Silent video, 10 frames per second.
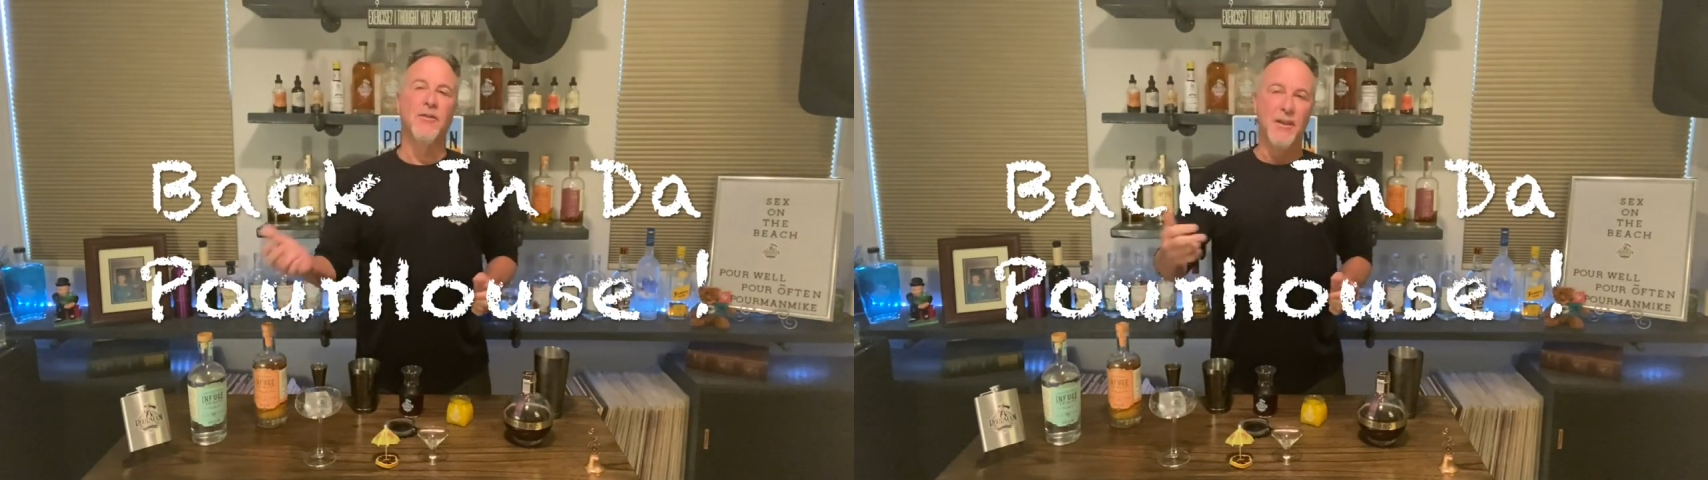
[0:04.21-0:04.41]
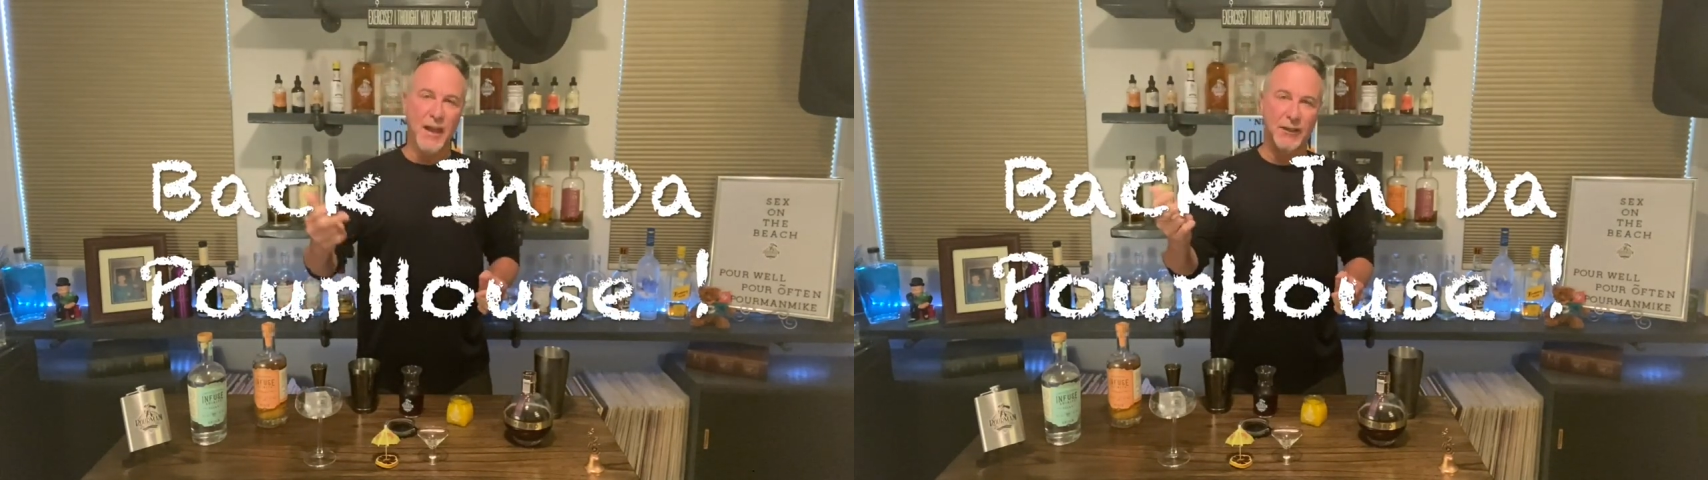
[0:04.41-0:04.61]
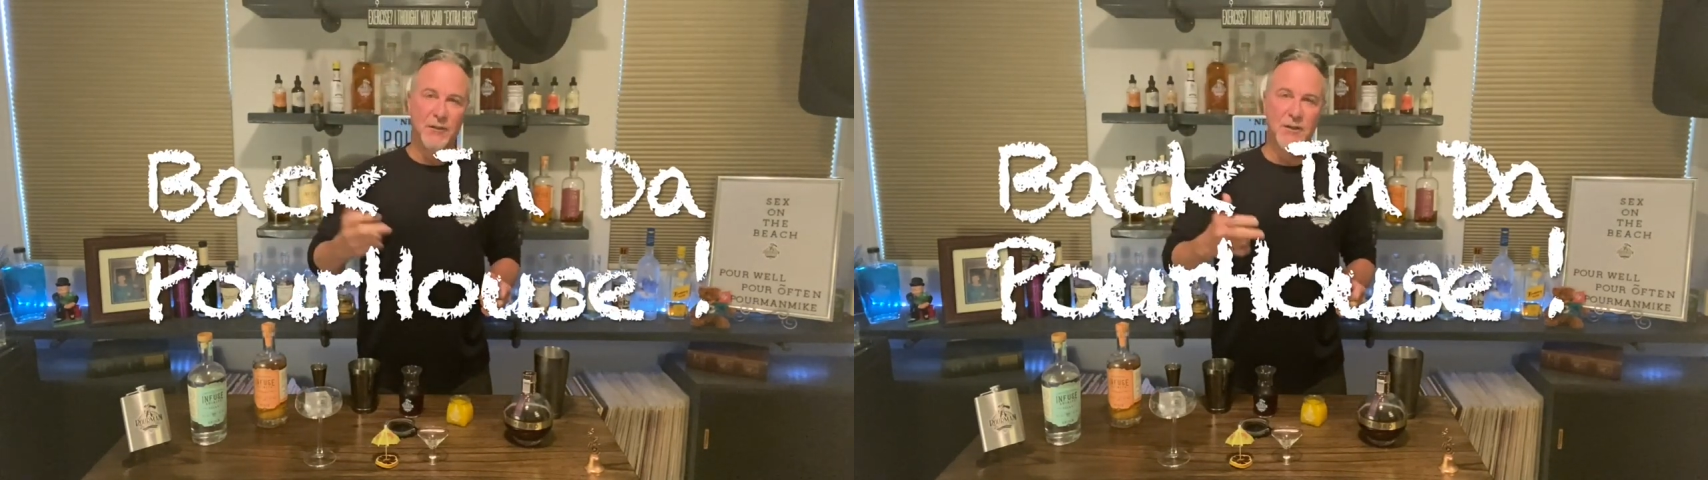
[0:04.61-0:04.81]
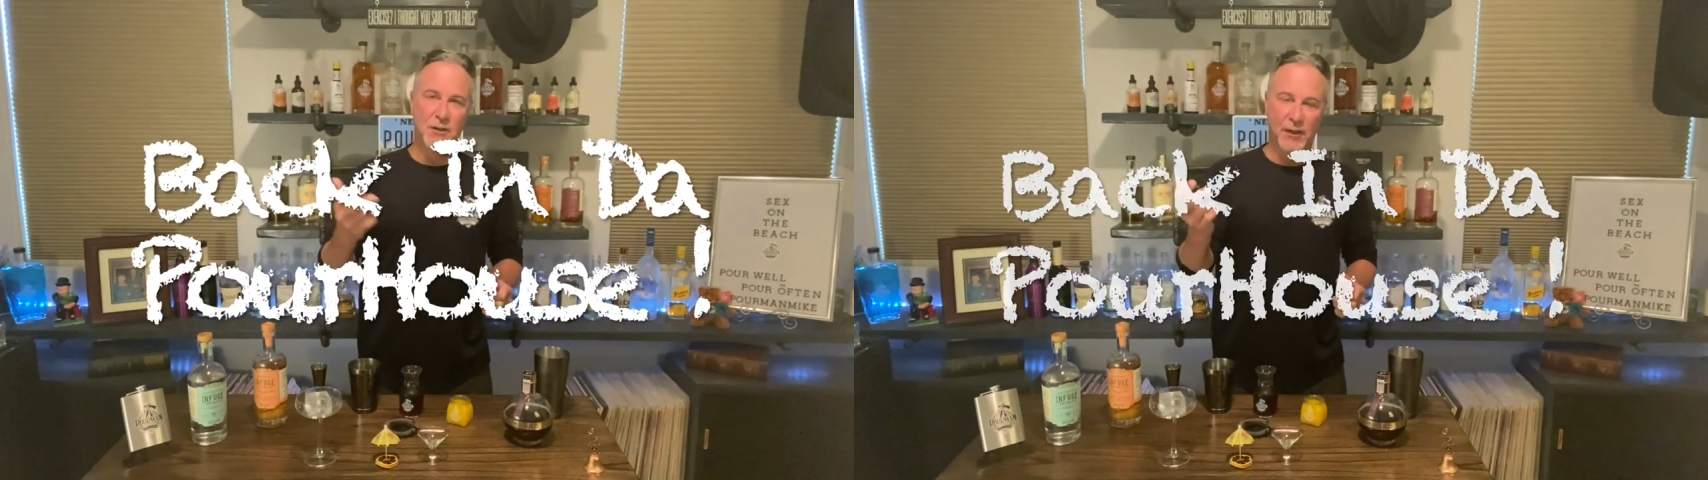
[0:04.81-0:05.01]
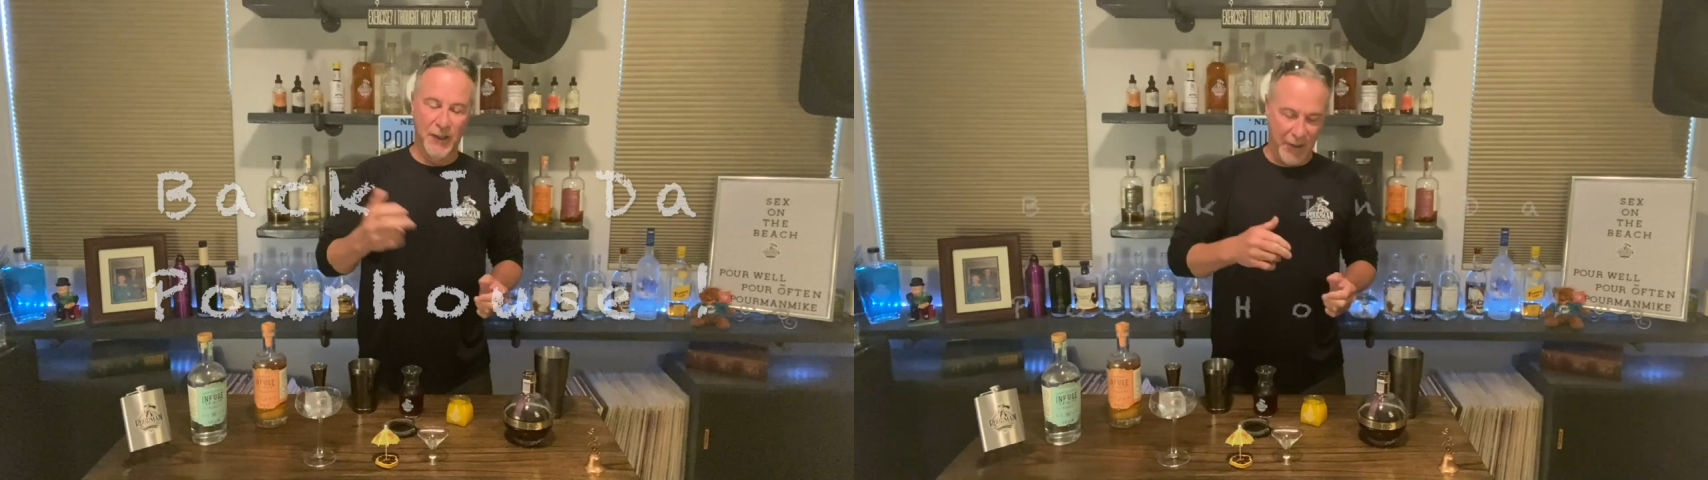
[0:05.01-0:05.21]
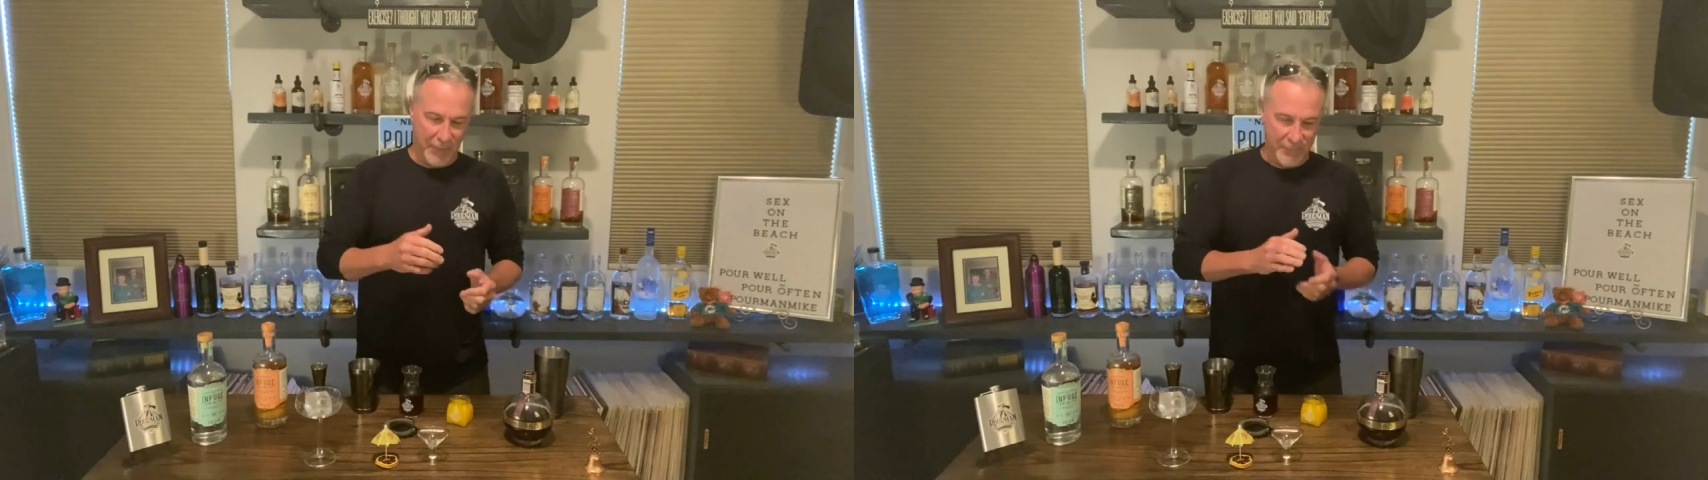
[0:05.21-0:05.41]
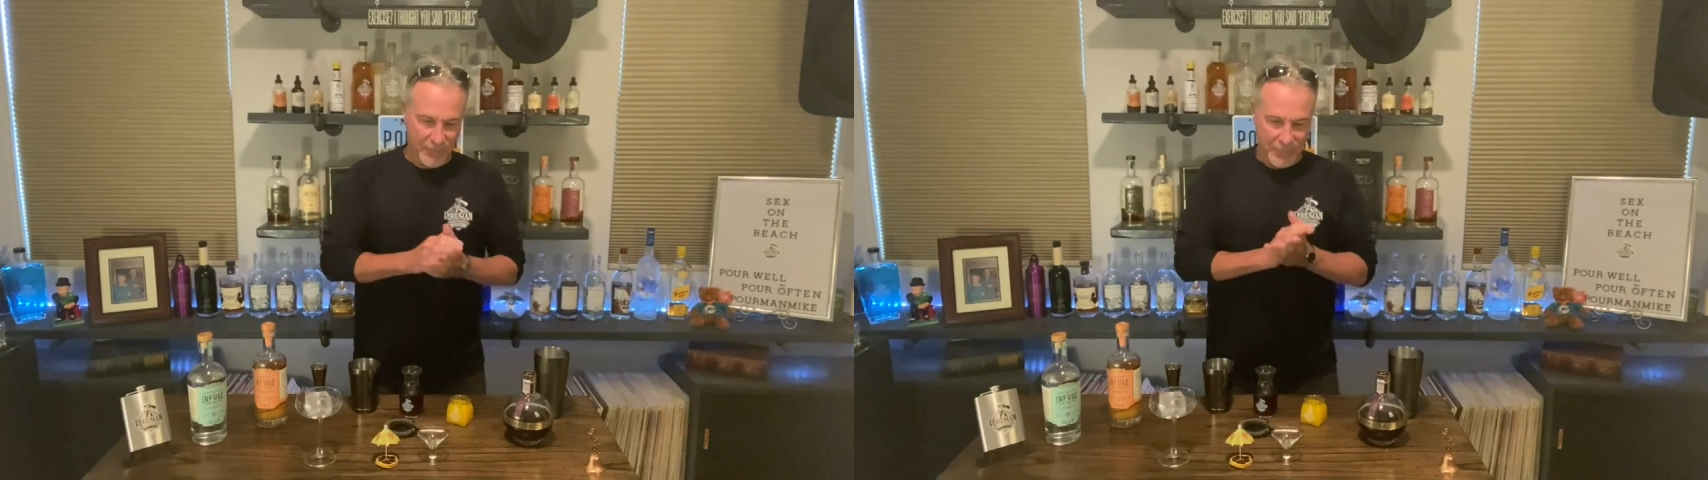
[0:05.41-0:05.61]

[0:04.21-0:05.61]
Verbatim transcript: Thanks for tuning in.